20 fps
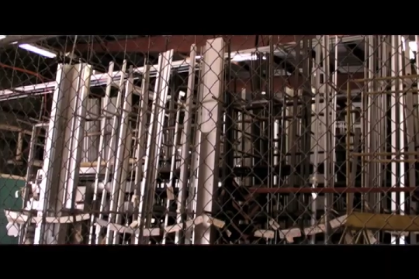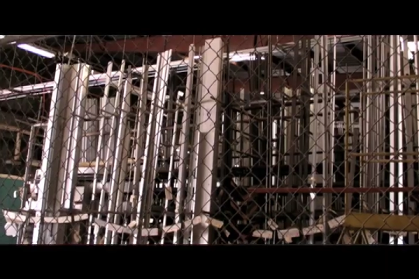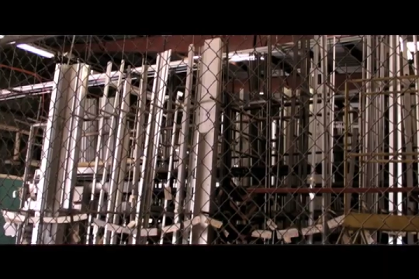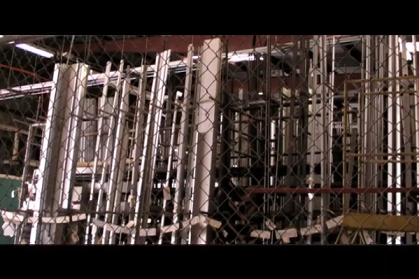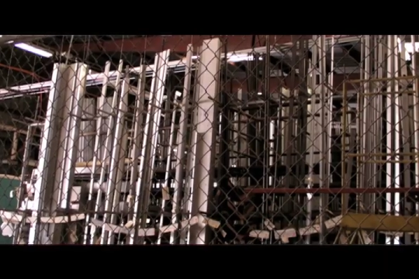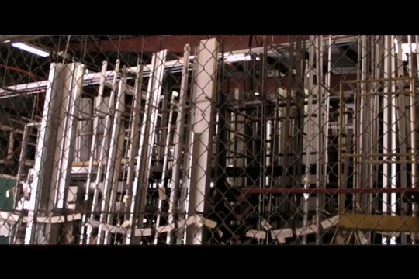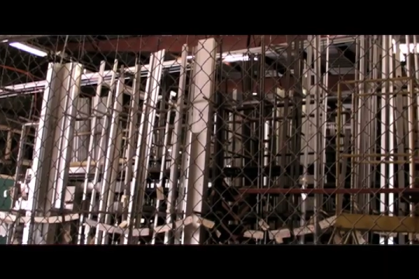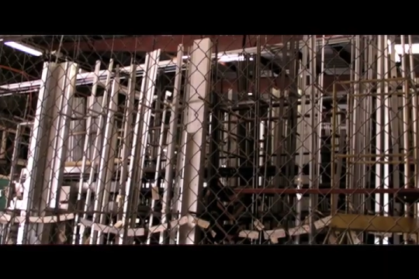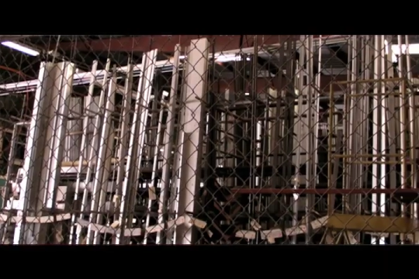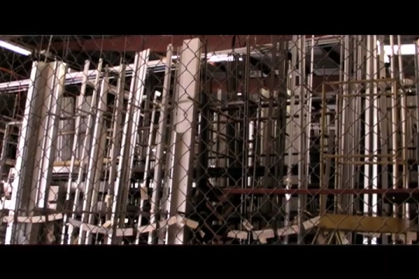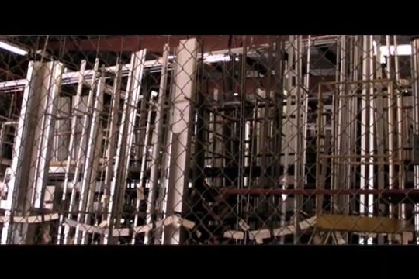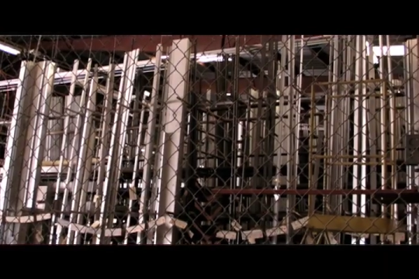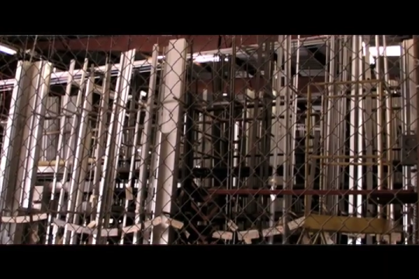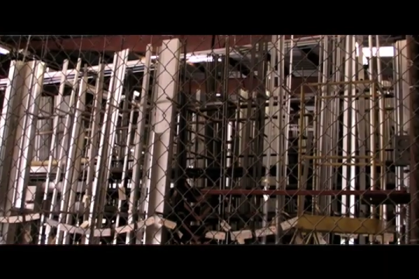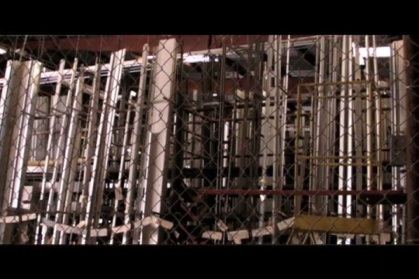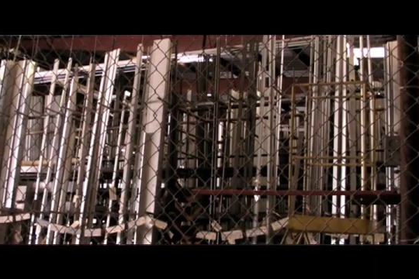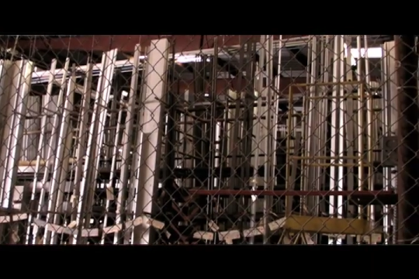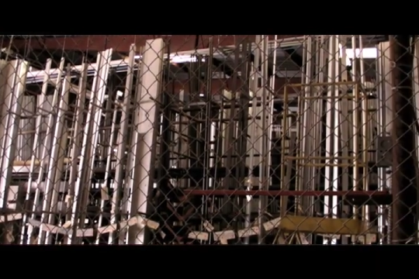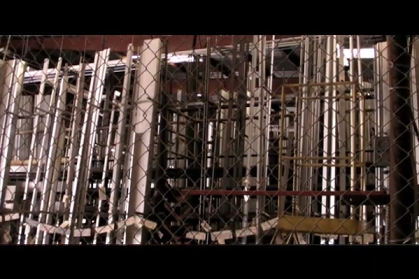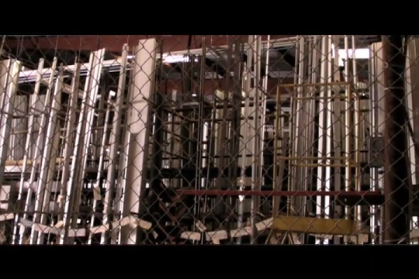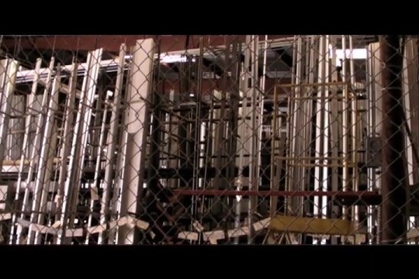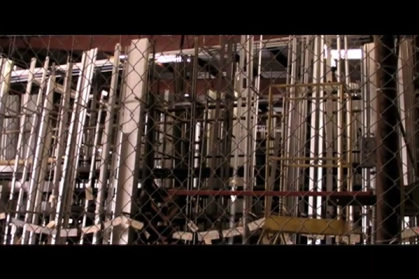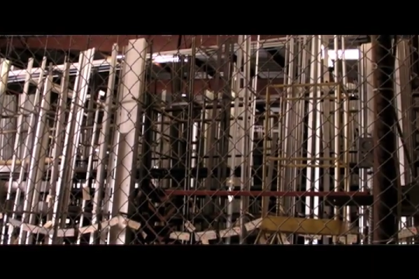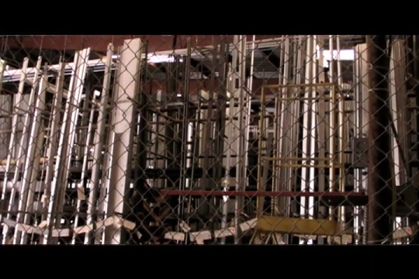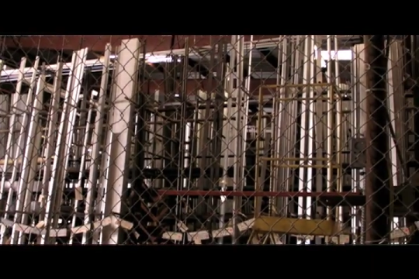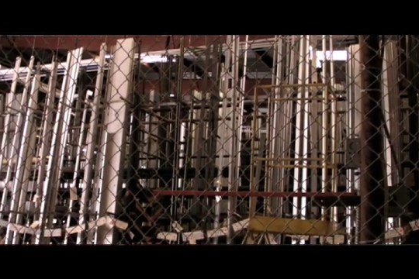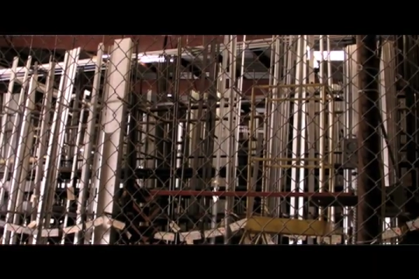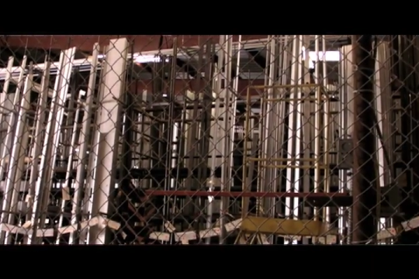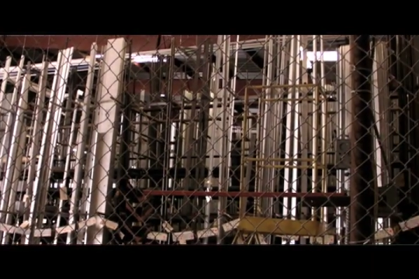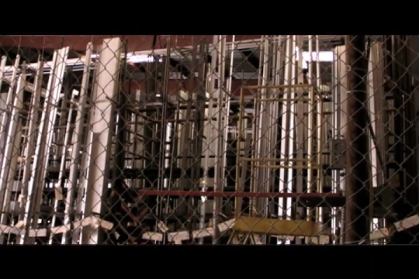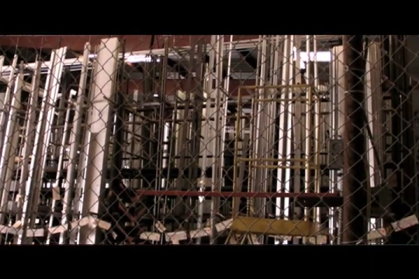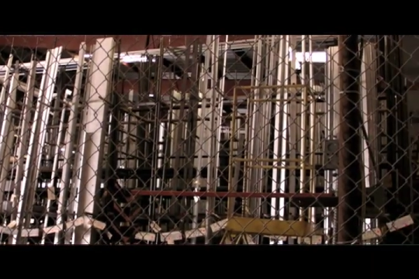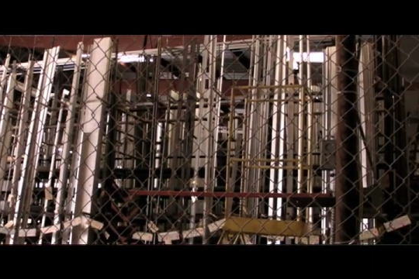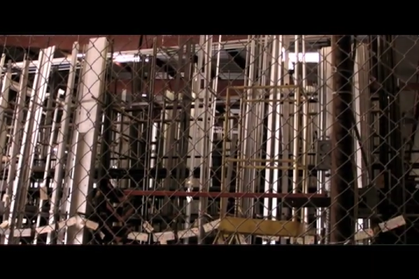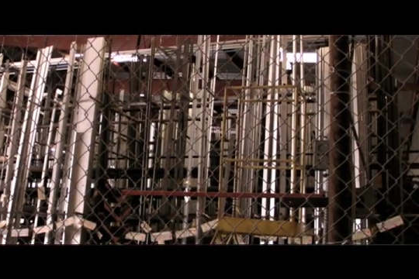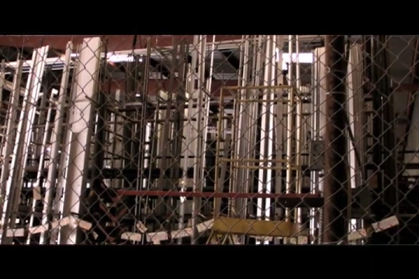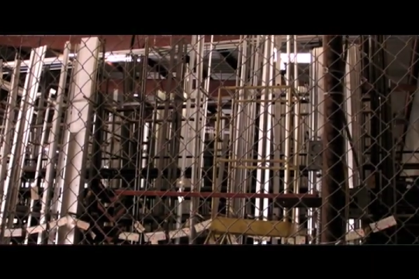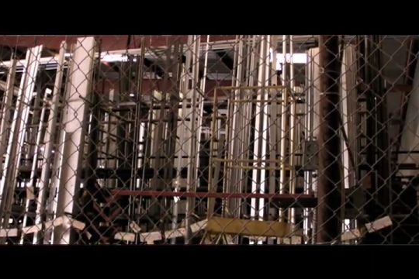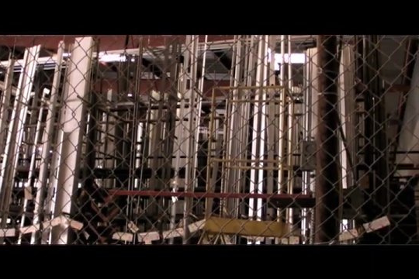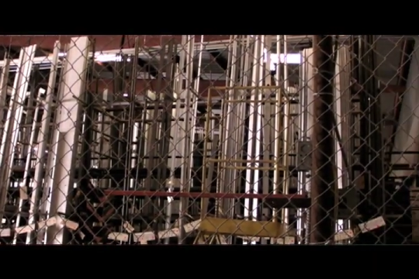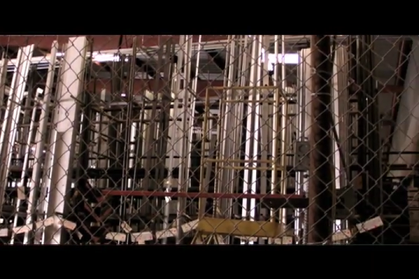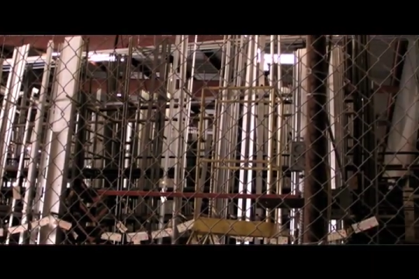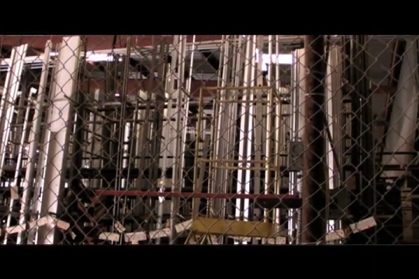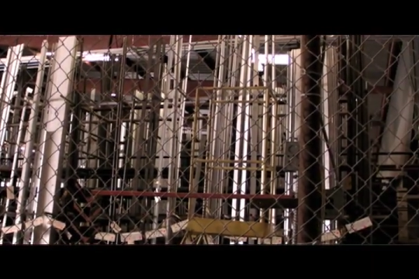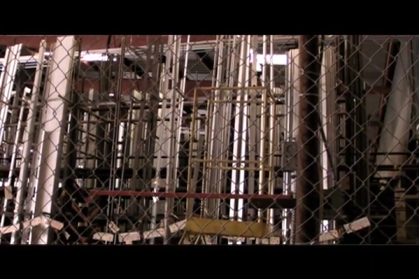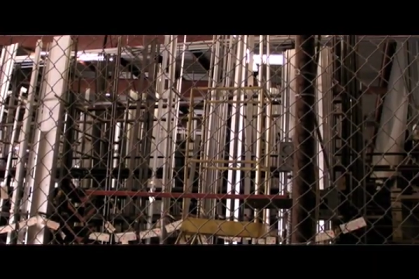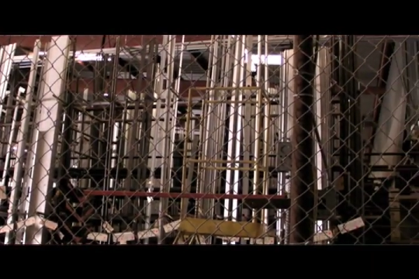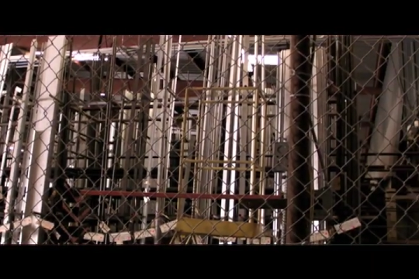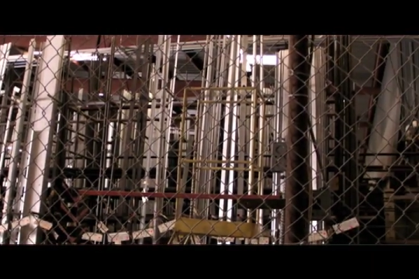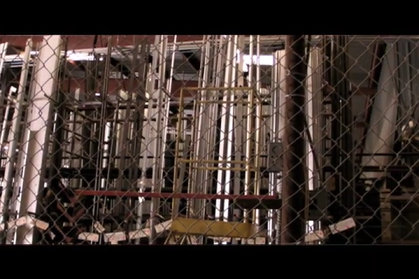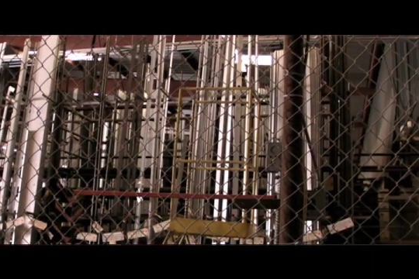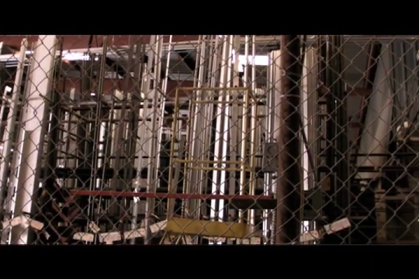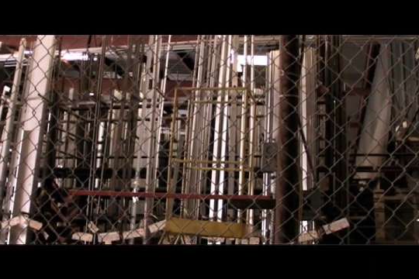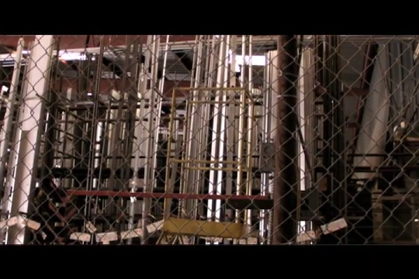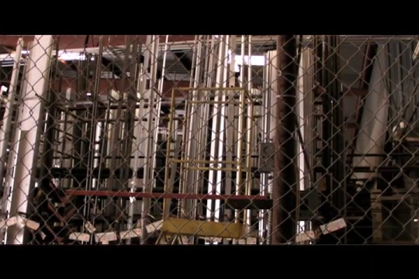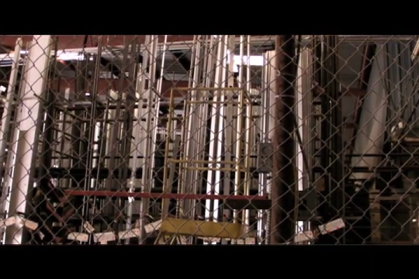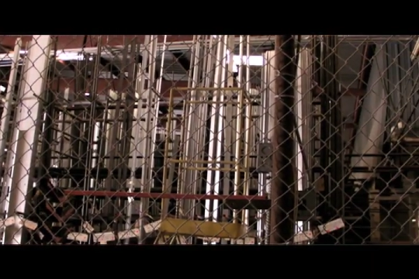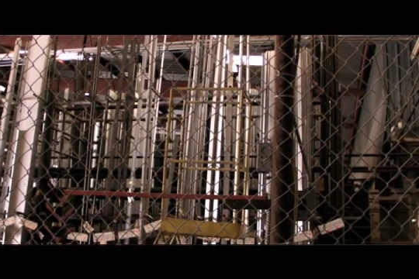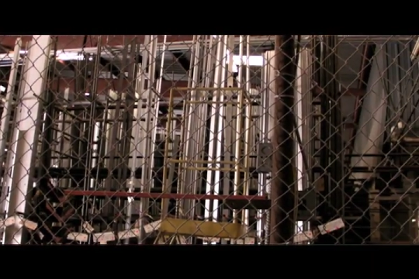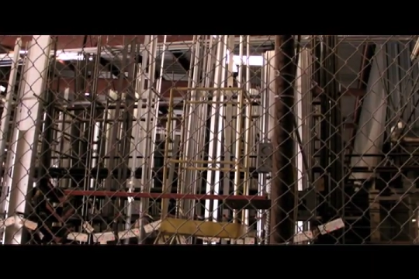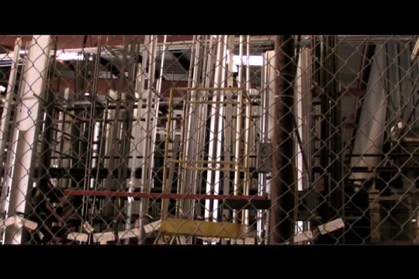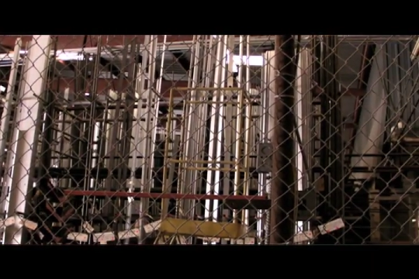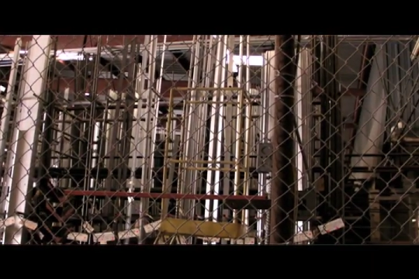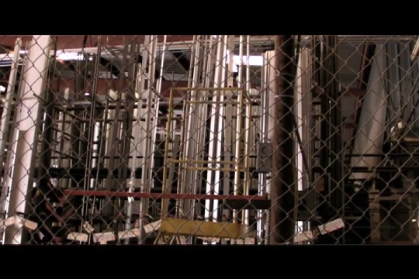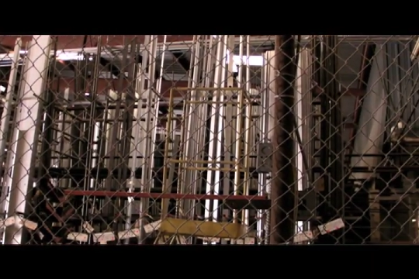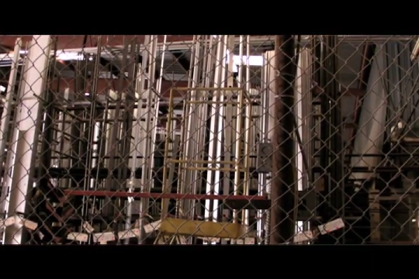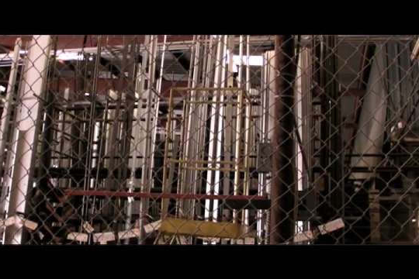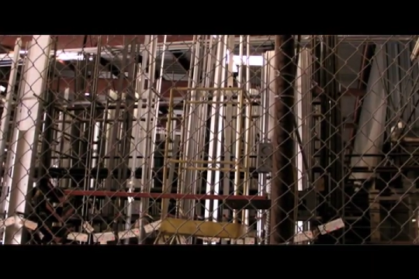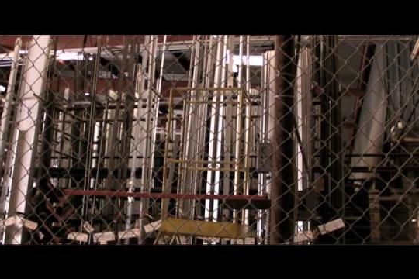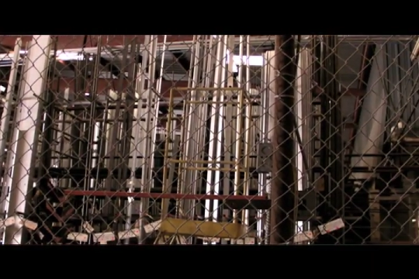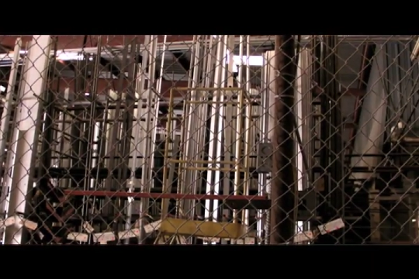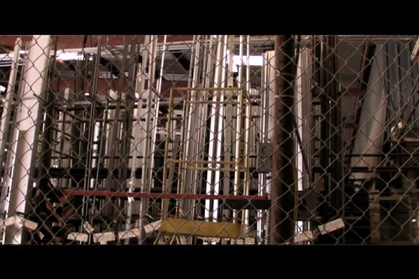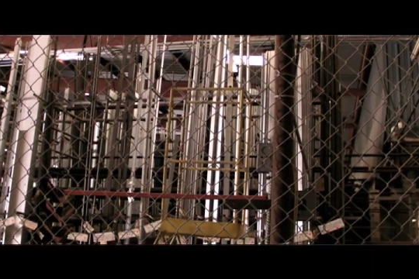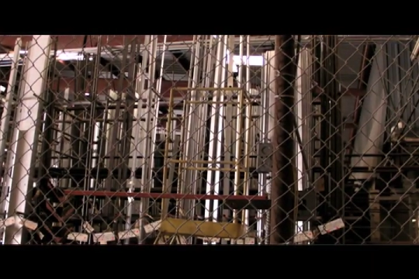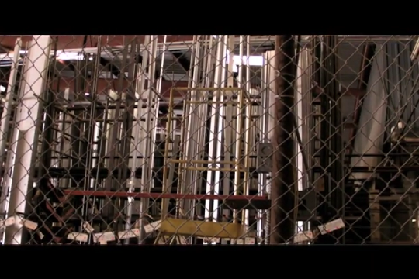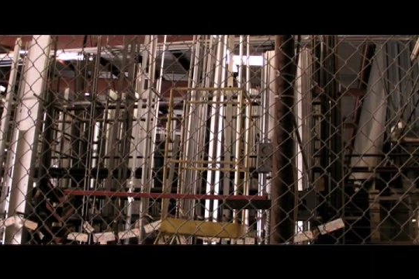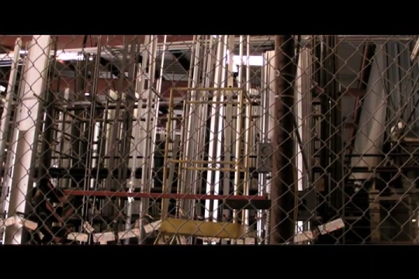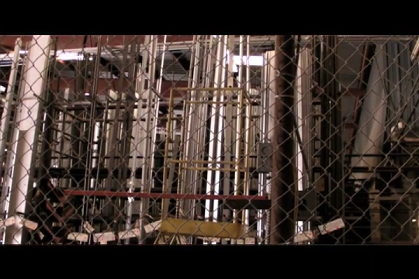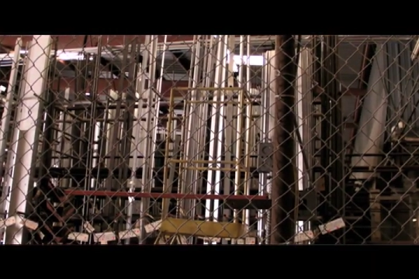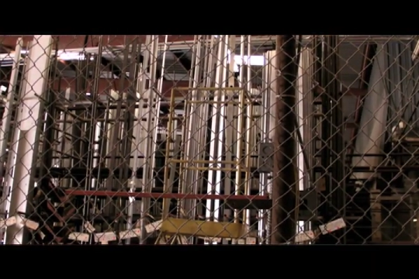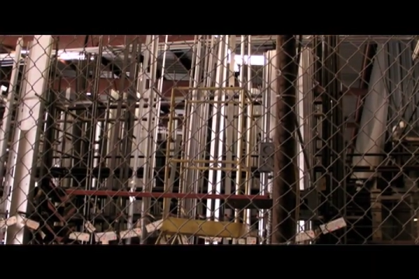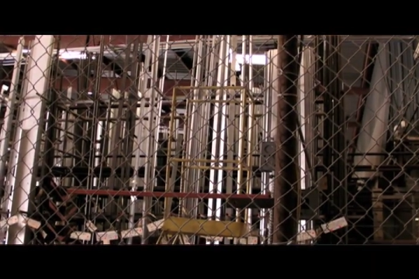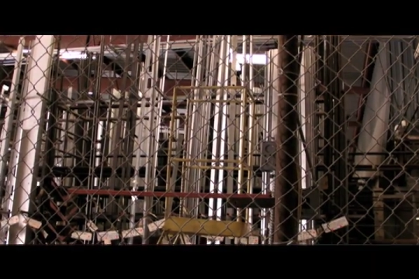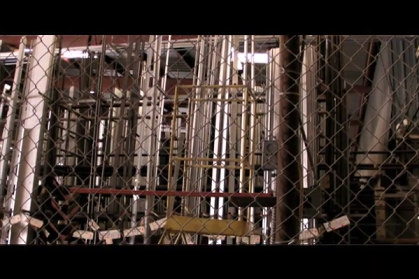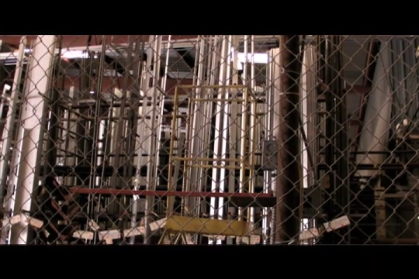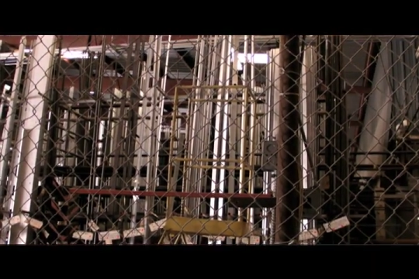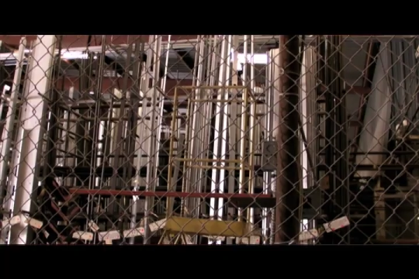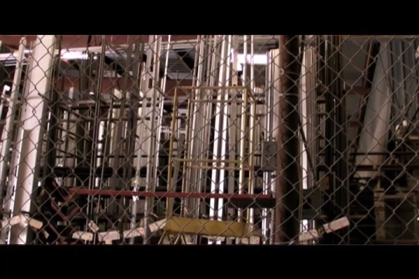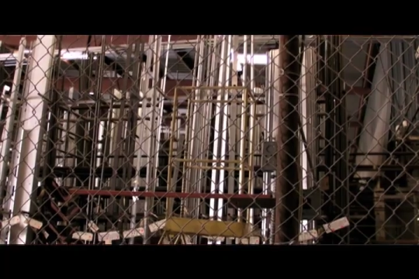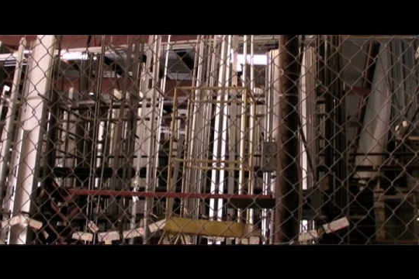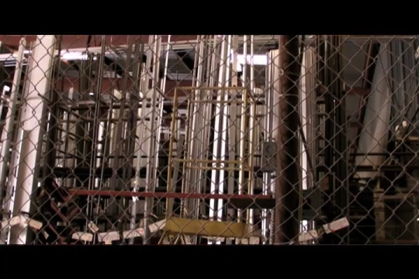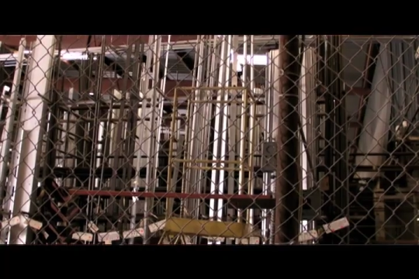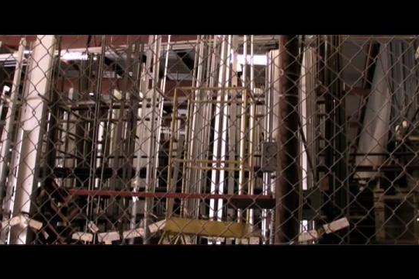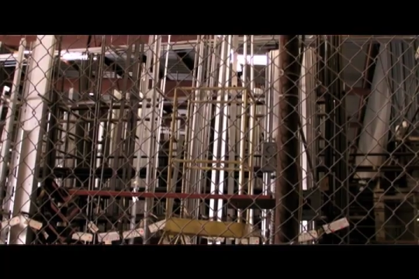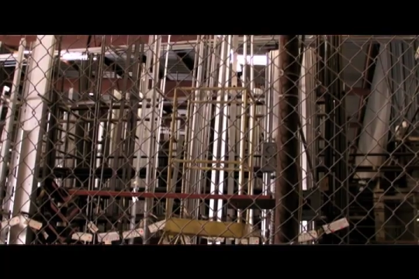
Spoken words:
Nobody's mouth can be seen.